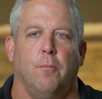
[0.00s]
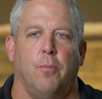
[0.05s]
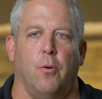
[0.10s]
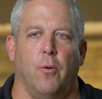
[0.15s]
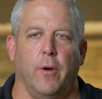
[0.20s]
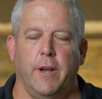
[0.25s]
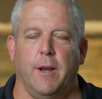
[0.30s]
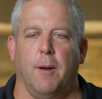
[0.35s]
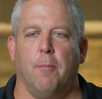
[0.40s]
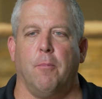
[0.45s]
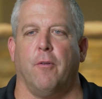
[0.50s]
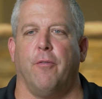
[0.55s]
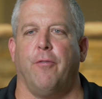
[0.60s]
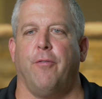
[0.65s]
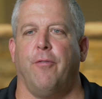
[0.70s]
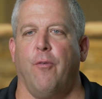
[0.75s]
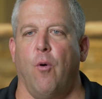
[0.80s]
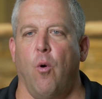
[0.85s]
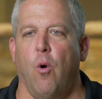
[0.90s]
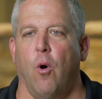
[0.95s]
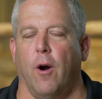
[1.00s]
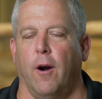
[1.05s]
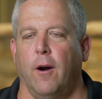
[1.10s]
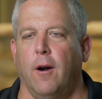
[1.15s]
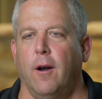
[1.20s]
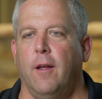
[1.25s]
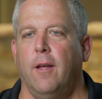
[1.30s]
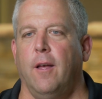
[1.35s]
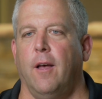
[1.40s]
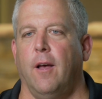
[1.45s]
Point number 4
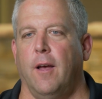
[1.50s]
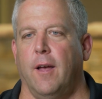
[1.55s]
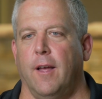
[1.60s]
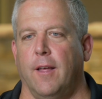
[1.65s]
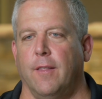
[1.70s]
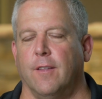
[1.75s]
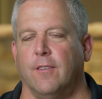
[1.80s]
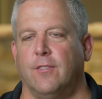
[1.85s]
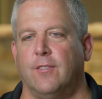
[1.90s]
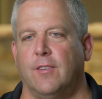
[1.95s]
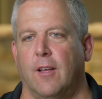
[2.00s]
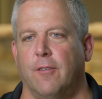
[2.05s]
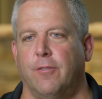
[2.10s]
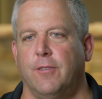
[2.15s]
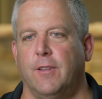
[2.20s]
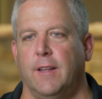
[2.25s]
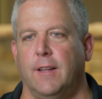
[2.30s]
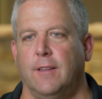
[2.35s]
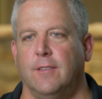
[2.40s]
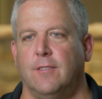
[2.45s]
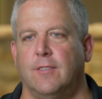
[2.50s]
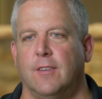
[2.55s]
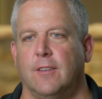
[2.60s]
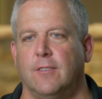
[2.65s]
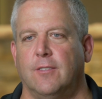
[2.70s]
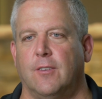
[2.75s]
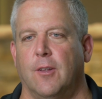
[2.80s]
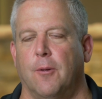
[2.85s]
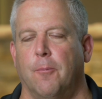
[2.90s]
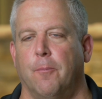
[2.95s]
in the self-clean
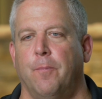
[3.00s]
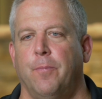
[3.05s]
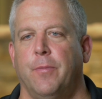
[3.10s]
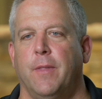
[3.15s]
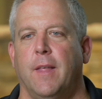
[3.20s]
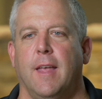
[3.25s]
system